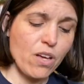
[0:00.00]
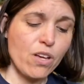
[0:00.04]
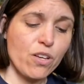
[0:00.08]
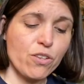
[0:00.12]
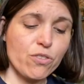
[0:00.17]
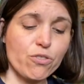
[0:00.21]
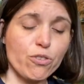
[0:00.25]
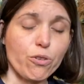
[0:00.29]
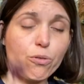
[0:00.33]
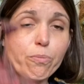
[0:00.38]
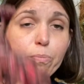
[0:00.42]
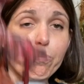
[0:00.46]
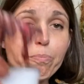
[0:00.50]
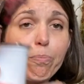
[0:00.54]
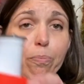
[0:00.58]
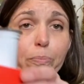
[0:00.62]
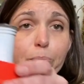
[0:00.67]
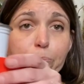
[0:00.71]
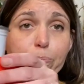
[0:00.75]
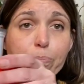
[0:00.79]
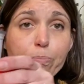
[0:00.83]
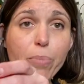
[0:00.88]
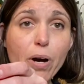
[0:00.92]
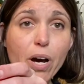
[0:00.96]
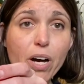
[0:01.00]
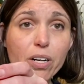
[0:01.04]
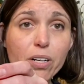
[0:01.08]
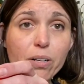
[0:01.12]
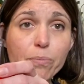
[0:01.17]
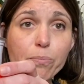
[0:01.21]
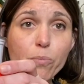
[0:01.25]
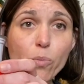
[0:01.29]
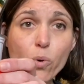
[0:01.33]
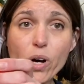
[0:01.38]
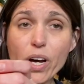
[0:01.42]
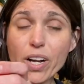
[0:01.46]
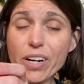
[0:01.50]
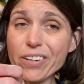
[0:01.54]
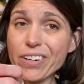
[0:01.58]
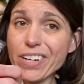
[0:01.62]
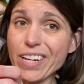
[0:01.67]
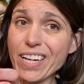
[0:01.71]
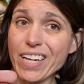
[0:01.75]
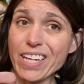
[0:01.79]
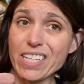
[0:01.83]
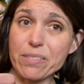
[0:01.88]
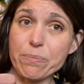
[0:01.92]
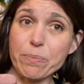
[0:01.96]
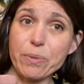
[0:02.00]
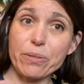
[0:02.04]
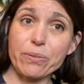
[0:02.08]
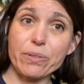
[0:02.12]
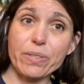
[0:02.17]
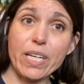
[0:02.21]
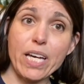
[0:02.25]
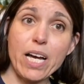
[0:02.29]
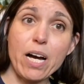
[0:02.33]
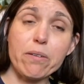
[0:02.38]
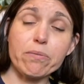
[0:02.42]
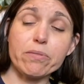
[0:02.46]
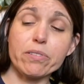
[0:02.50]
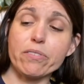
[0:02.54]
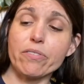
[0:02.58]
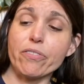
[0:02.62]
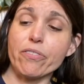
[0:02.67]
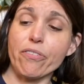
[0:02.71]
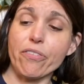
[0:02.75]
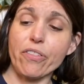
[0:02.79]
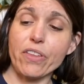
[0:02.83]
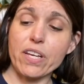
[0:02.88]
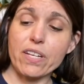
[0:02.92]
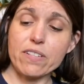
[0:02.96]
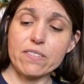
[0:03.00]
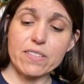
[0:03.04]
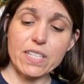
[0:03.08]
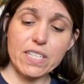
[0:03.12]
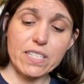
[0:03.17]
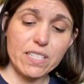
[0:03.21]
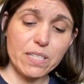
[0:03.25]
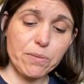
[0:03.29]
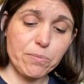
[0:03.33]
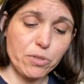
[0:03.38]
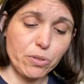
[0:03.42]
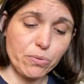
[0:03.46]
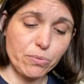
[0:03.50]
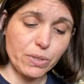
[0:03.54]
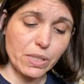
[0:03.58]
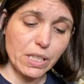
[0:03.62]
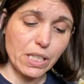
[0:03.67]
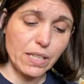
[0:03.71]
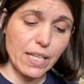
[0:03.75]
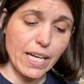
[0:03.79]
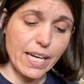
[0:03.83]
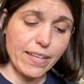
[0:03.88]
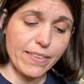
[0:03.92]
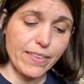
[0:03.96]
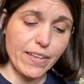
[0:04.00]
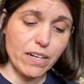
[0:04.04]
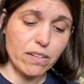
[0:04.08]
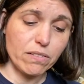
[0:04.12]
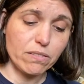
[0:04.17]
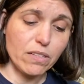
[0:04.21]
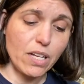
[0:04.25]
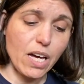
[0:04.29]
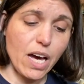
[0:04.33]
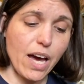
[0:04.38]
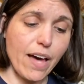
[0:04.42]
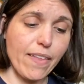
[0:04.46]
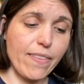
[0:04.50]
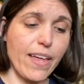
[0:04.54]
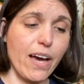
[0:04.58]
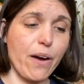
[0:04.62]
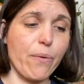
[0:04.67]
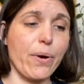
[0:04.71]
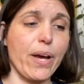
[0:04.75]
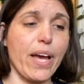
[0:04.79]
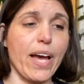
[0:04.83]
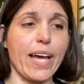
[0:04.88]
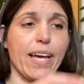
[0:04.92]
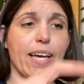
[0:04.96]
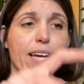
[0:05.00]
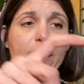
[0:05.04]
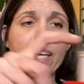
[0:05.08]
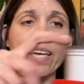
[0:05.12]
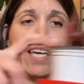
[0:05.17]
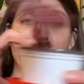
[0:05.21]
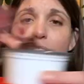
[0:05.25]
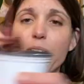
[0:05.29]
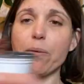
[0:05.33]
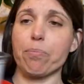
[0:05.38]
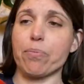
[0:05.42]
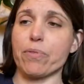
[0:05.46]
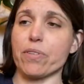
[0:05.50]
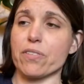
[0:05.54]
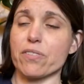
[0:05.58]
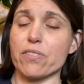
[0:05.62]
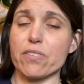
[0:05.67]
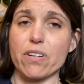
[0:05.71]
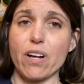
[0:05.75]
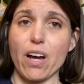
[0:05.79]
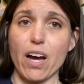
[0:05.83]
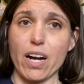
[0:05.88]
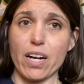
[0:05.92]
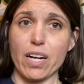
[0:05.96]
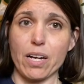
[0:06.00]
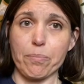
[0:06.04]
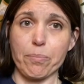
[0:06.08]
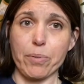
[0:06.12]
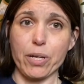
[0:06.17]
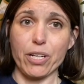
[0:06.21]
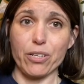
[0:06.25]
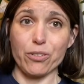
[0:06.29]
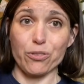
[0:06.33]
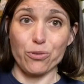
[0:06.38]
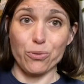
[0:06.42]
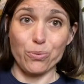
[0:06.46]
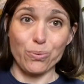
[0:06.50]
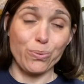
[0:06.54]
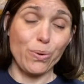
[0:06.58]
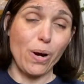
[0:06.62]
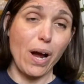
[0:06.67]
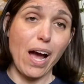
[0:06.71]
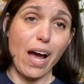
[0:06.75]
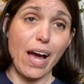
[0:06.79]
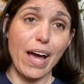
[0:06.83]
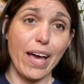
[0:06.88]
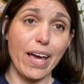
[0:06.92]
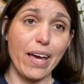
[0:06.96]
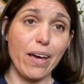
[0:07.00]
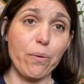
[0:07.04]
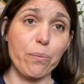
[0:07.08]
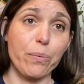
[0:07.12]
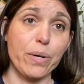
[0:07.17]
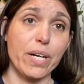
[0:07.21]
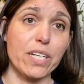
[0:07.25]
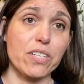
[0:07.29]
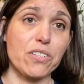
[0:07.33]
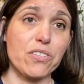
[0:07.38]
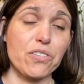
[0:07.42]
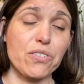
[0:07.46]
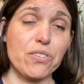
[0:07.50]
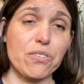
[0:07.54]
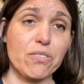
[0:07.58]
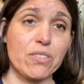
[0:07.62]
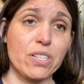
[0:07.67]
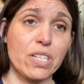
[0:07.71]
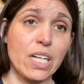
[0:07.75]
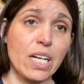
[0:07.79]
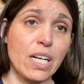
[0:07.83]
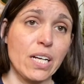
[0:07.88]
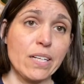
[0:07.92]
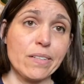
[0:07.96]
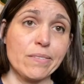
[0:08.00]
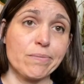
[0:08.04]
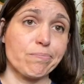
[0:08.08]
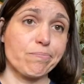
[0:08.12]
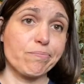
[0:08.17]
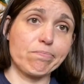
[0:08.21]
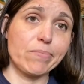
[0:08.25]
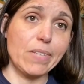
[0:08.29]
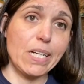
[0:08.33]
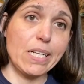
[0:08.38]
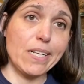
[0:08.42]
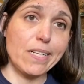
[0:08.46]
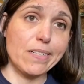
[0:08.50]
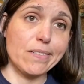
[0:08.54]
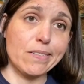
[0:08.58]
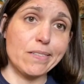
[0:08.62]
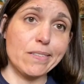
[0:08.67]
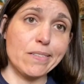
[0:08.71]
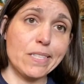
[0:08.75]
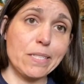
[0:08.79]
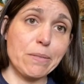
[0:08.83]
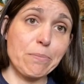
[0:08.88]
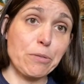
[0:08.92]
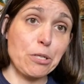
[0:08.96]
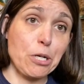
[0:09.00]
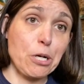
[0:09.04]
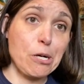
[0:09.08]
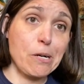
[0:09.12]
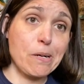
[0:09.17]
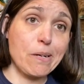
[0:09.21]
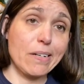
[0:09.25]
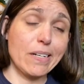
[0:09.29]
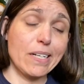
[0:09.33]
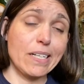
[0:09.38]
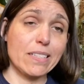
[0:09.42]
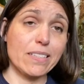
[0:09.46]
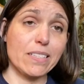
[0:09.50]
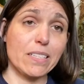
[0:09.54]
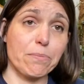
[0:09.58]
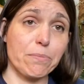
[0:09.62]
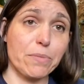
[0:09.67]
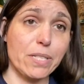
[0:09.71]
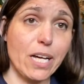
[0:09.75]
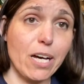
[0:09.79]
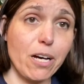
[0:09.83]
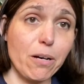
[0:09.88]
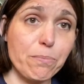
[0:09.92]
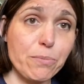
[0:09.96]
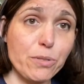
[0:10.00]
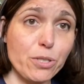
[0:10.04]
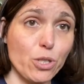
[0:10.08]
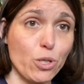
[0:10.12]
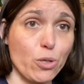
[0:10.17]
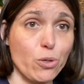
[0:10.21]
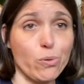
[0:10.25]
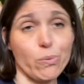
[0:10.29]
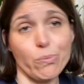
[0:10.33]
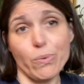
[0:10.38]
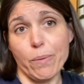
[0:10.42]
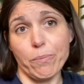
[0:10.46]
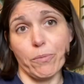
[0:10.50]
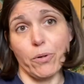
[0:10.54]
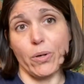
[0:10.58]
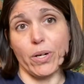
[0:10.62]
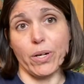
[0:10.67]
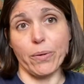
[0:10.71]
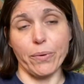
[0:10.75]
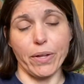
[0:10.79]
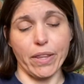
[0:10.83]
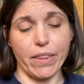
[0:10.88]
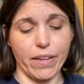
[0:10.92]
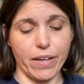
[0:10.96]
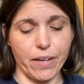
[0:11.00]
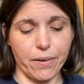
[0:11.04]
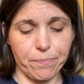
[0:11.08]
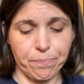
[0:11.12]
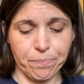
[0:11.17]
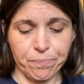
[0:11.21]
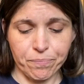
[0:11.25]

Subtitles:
So bottom watering has been really helpful for these. They seem to really like that a lot. That way I can keep the stalk up here dry, which it doesn't seem to hurt and it seems to help, so I'm going with it.